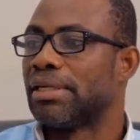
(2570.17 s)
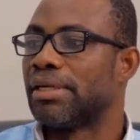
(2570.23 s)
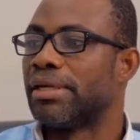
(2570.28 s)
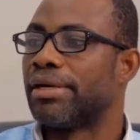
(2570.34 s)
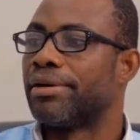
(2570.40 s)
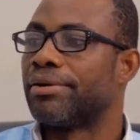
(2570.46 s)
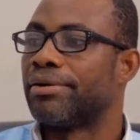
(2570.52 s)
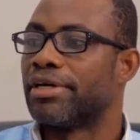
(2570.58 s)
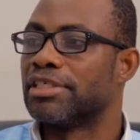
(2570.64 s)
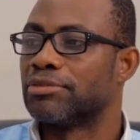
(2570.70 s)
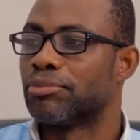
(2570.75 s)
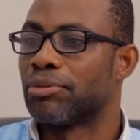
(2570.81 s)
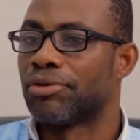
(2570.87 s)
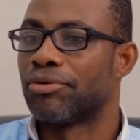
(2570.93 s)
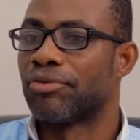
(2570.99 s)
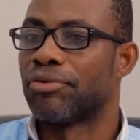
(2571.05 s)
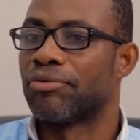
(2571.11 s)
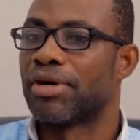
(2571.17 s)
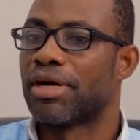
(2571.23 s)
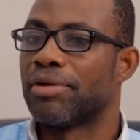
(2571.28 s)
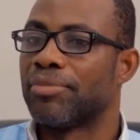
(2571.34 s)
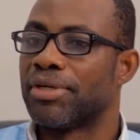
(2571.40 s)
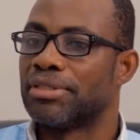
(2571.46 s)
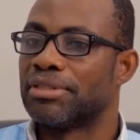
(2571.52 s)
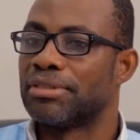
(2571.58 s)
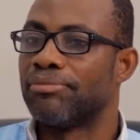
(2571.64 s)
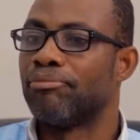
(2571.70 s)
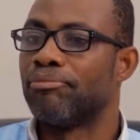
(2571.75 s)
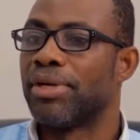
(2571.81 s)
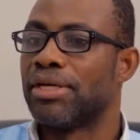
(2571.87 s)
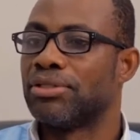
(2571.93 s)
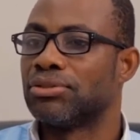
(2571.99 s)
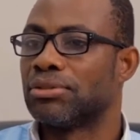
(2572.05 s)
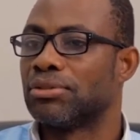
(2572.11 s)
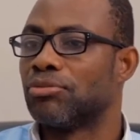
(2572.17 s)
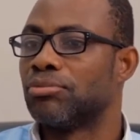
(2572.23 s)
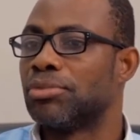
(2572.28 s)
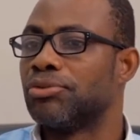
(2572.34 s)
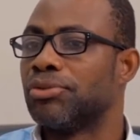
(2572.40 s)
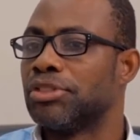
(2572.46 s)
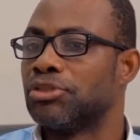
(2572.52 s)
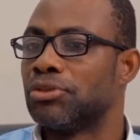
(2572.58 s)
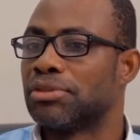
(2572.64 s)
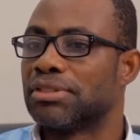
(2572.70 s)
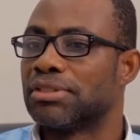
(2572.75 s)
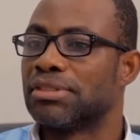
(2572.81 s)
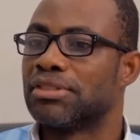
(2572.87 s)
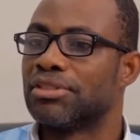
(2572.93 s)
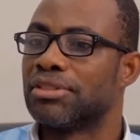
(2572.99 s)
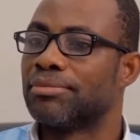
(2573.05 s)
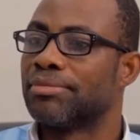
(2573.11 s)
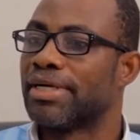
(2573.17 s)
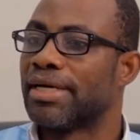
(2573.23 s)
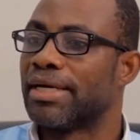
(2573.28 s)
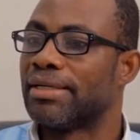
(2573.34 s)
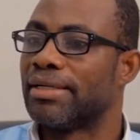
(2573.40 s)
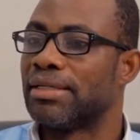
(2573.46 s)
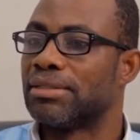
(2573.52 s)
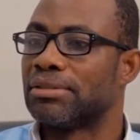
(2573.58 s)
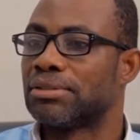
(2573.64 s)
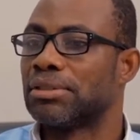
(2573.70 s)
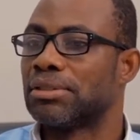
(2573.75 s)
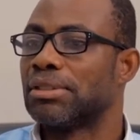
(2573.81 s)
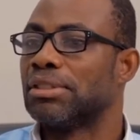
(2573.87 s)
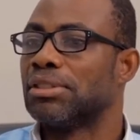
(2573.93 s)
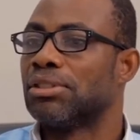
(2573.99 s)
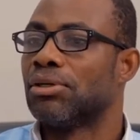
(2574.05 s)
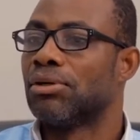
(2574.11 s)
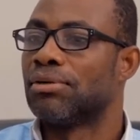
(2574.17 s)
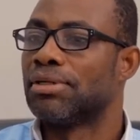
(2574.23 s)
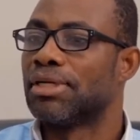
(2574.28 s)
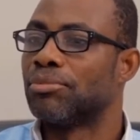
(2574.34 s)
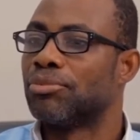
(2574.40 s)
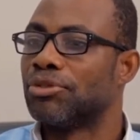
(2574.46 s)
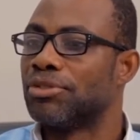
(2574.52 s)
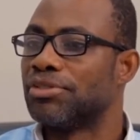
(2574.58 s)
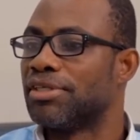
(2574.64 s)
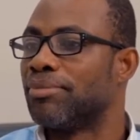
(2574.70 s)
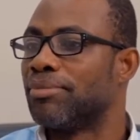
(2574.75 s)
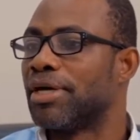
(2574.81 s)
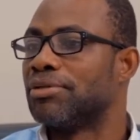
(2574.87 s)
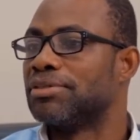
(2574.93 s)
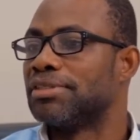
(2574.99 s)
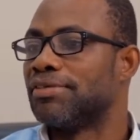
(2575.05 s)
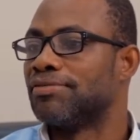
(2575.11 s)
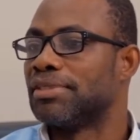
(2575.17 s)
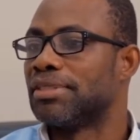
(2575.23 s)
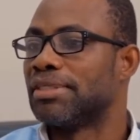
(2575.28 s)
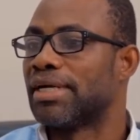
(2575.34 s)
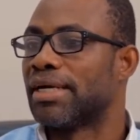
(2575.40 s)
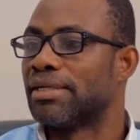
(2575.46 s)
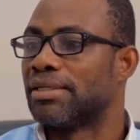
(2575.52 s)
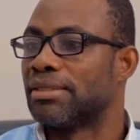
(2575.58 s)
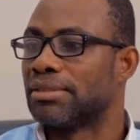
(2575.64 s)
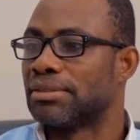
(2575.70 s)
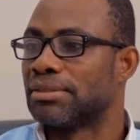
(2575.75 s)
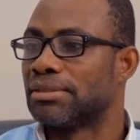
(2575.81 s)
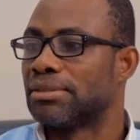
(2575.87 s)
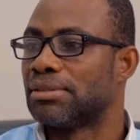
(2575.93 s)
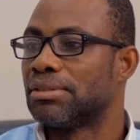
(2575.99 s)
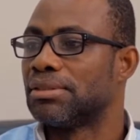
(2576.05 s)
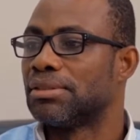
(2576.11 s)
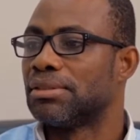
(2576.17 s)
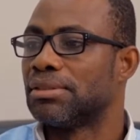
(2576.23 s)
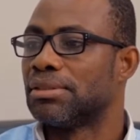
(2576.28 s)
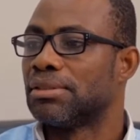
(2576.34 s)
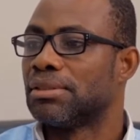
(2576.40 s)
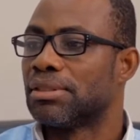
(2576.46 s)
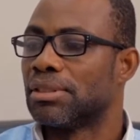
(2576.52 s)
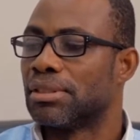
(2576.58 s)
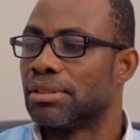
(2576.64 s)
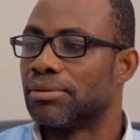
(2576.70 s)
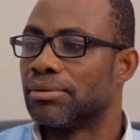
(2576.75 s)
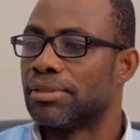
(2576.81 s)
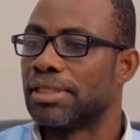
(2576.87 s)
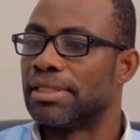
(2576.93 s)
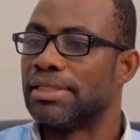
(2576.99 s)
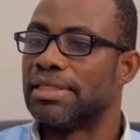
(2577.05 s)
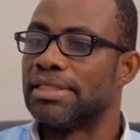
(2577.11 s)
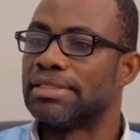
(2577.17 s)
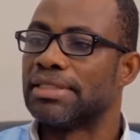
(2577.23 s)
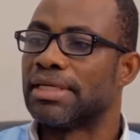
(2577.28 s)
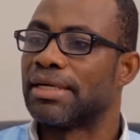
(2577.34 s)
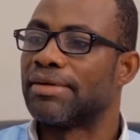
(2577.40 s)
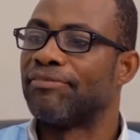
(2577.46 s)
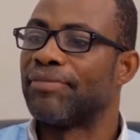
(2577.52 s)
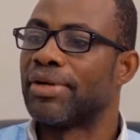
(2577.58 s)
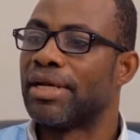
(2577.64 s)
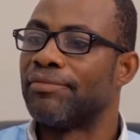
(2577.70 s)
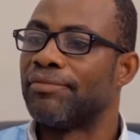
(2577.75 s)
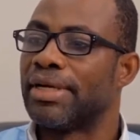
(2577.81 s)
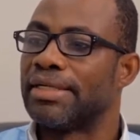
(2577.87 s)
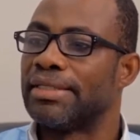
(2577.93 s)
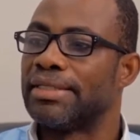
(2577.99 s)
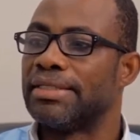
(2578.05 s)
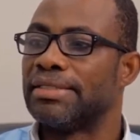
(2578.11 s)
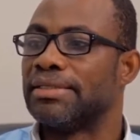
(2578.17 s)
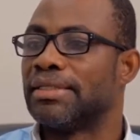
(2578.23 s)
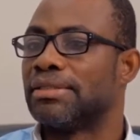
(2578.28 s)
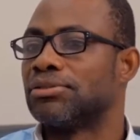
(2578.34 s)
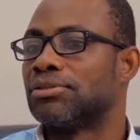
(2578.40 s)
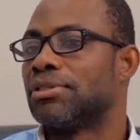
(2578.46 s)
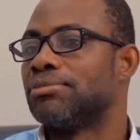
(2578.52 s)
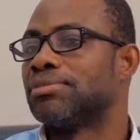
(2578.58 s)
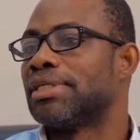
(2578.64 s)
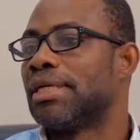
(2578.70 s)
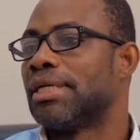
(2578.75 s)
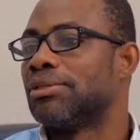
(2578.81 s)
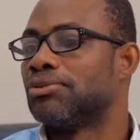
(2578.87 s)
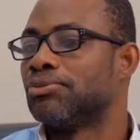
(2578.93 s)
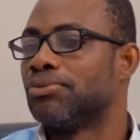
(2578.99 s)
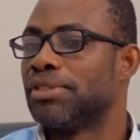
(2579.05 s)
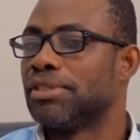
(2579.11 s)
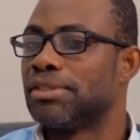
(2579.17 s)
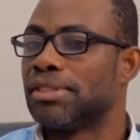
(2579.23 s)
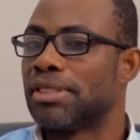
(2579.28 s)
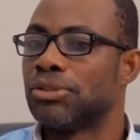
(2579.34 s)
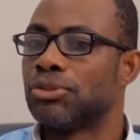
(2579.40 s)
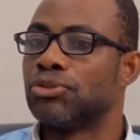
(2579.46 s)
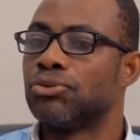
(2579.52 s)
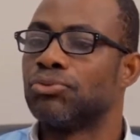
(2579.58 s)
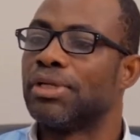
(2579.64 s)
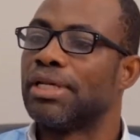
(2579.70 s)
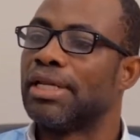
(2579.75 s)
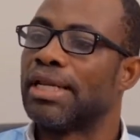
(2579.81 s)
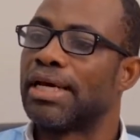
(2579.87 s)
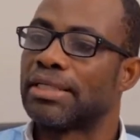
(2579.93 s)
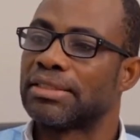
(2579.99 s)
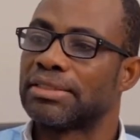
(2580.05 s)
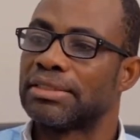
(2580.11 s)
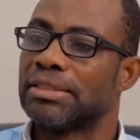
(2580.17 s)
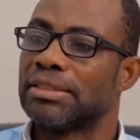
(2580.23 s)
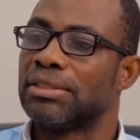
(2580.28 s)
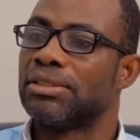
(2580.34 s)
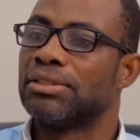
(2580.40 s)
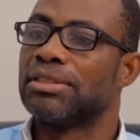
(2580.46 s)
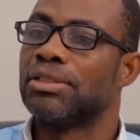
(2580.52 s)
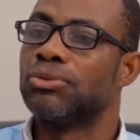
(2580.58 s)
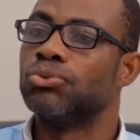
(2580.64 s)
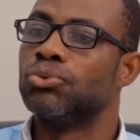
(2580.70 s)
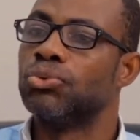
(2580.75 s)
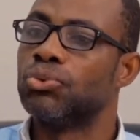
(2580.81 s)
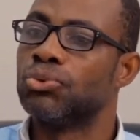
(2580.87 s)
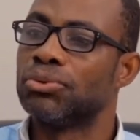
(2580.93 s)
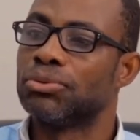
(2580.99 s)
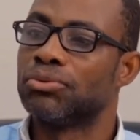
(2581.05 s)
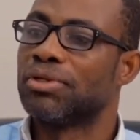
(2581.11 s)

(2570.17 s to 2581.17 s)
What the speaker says: and transport requirements based on WHO's interim guidance on laboratory biosafety guidance. And these are very, very key things. Sometimes we tend to relax the rules